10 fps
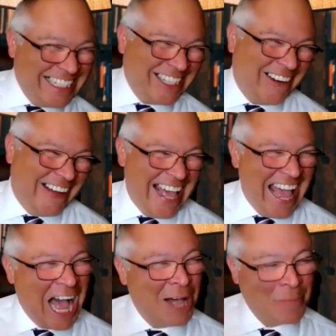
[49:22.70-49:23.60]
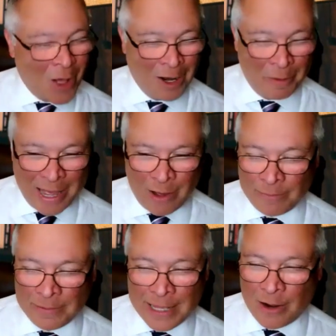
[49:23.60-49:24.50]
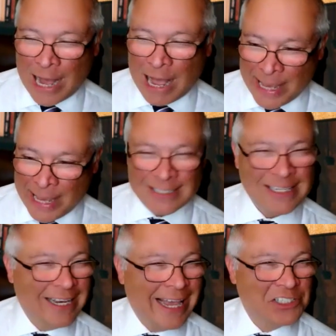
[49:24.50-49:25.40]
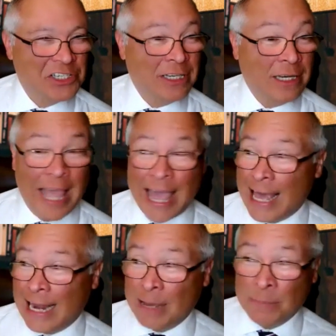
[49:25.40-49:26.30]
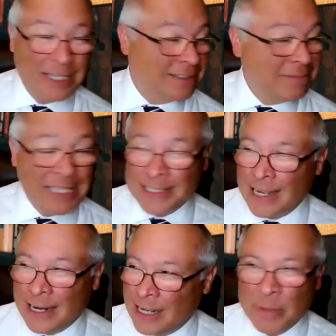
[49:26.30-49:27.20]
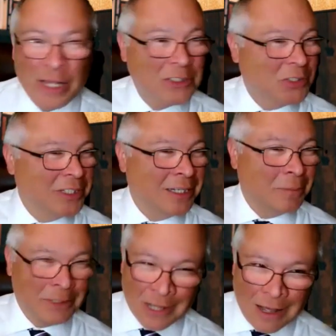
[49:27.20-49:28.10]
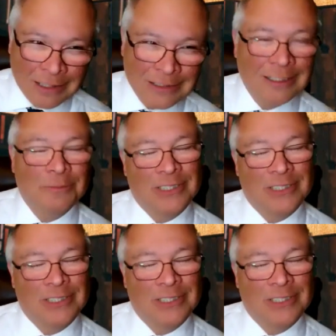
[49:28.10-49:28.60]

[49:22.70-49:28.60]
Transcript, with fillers: so yes. I'm all about, you know, I made this connection and I'm going to send an email to them and talk to them.